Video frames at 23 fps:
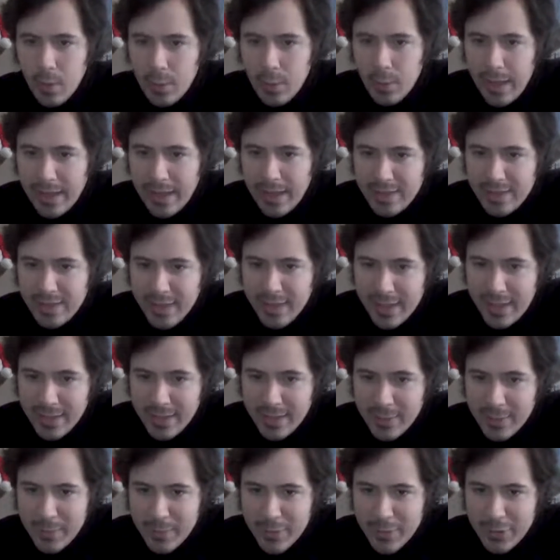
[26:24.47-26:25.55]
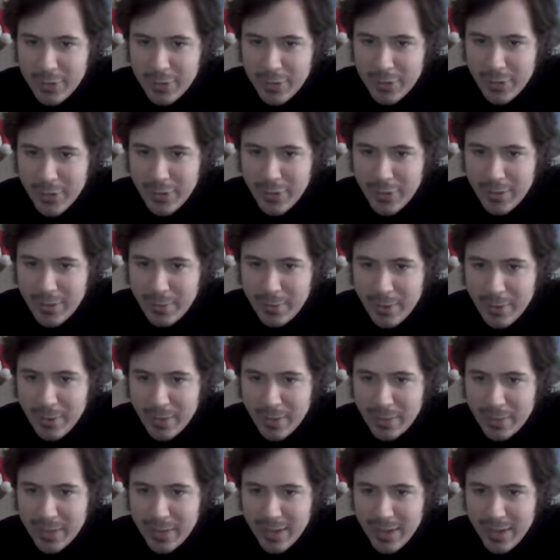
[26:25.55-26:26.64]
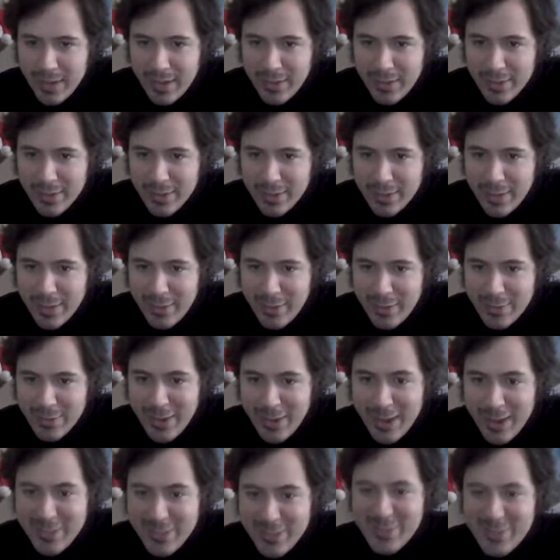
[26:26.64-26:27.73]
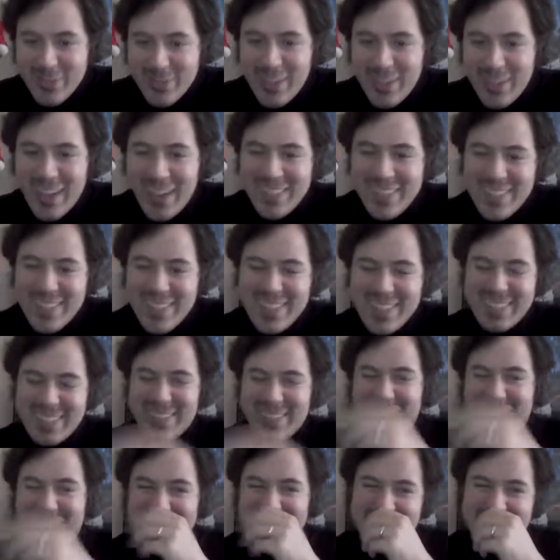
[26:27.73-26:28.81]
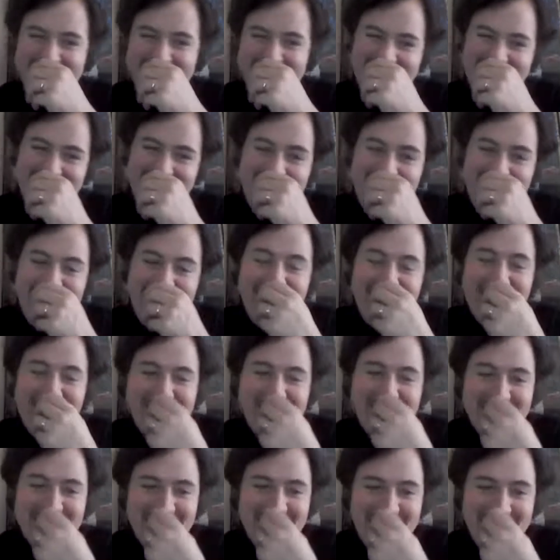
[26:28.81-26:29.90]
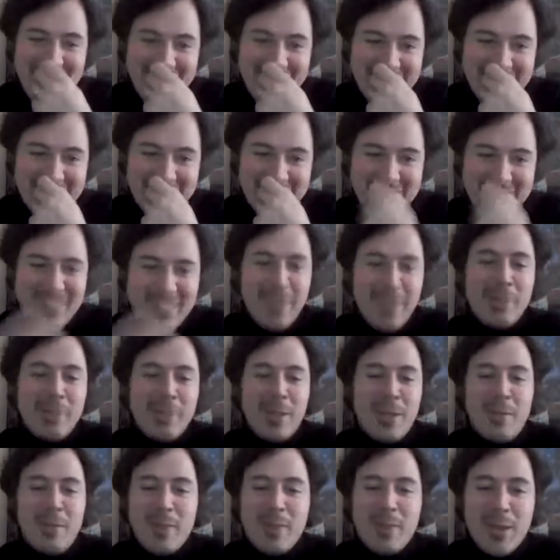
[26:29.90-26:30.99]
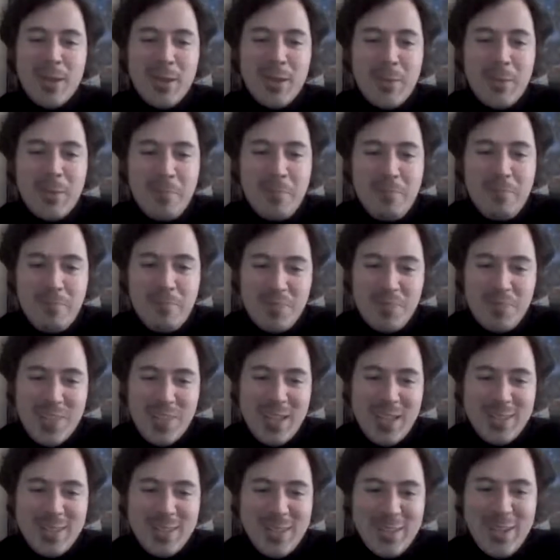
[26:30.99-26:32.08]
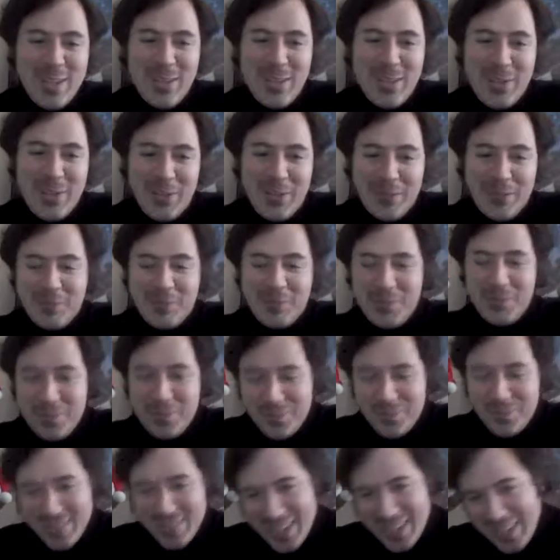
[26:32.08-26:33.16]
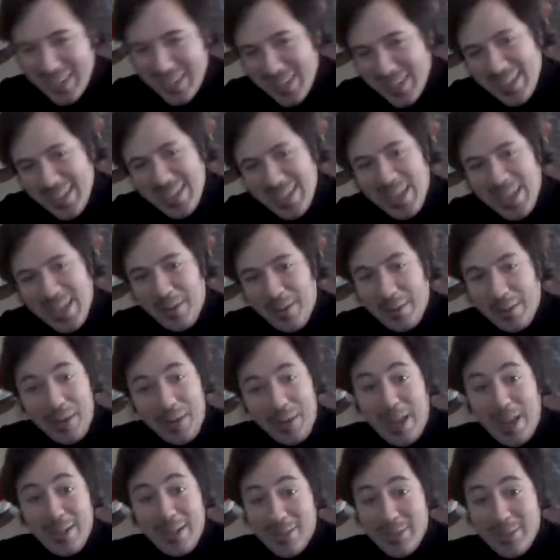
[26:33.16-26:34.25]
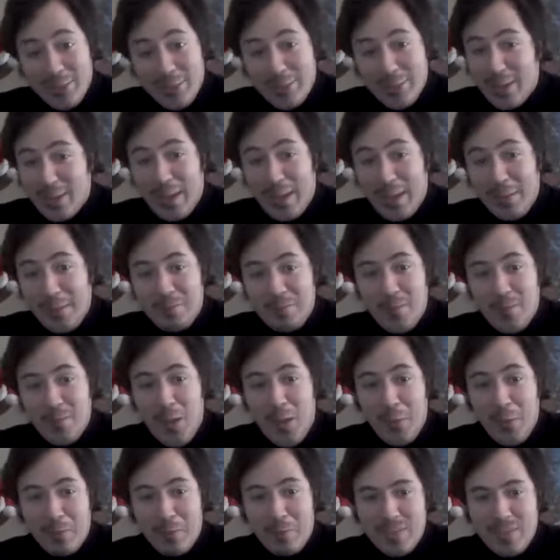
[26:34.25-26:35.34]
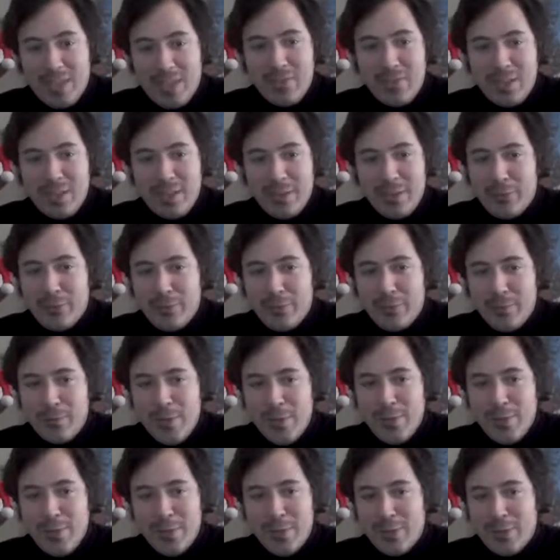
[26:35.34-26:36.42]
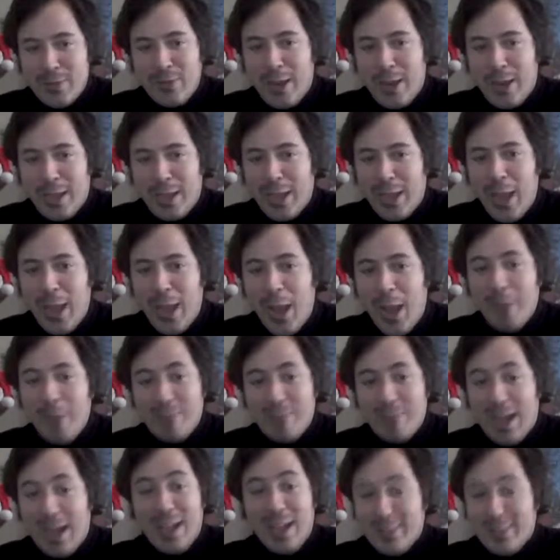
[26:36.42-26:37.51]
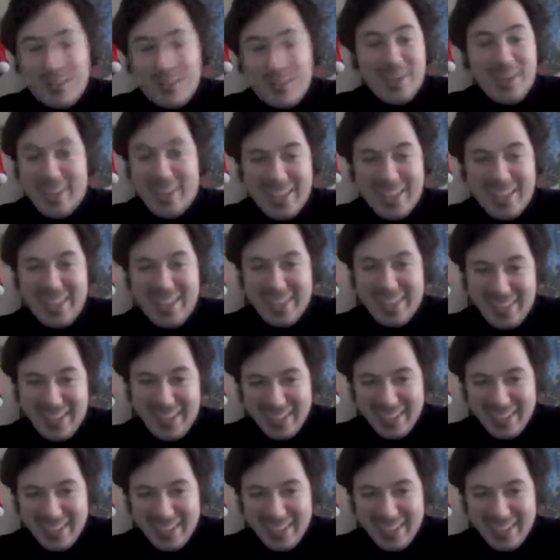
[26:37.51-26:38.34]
We accidentally added too much sugar in the water with the coloring, so David's reaction was probably genuine. Oh dear, that would not be good. That's not good. Yeah, I just was like, no. Even if Niven drank it, I'm not drinking.